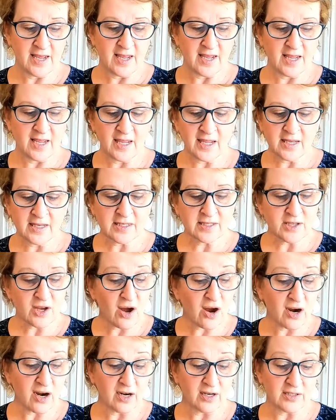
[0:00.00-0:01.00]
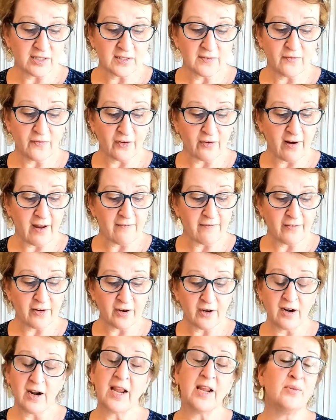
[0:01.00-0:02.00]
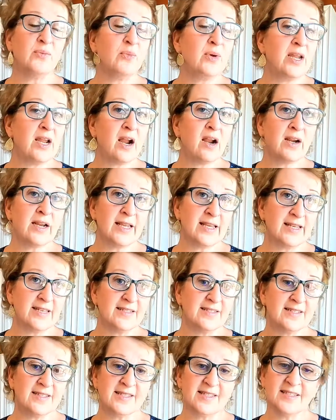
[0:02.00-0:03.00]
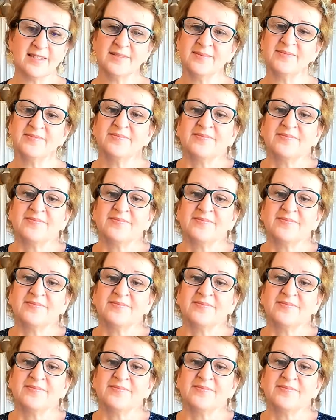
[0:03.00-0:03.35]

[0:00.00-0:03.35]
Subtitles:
He is ours forever and we are his.